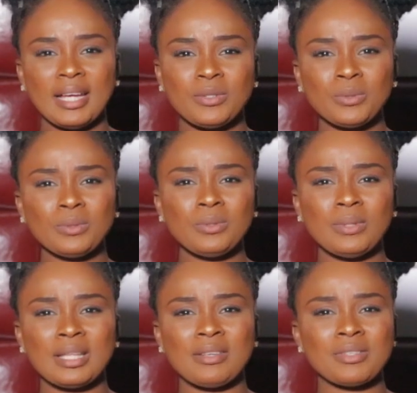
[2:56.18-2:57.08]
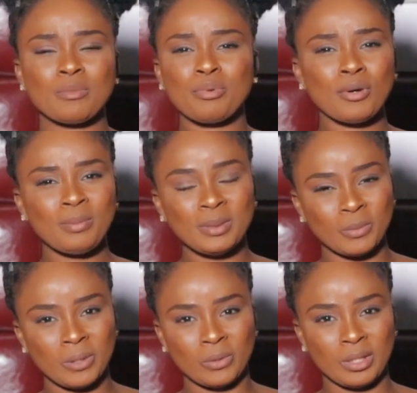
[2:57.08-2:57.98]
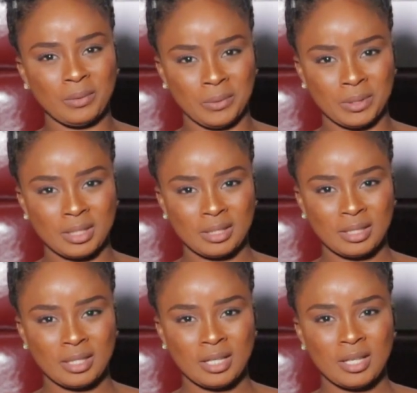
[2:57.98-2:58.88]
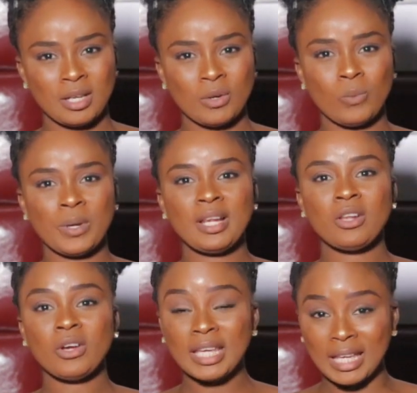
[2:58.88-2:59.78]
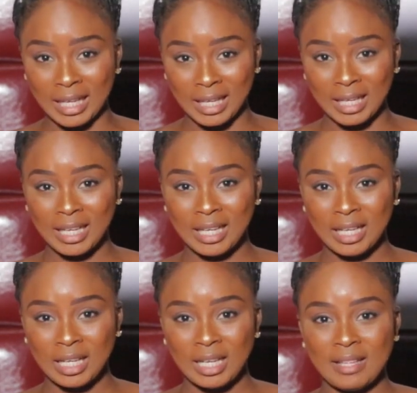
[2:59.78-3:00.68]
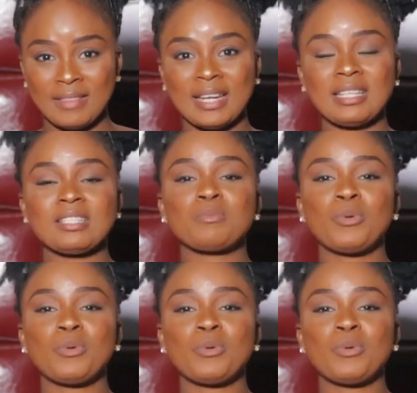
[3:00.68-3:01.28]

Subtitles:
I don't know that there is a problem with Nollywood. We are lucky that at this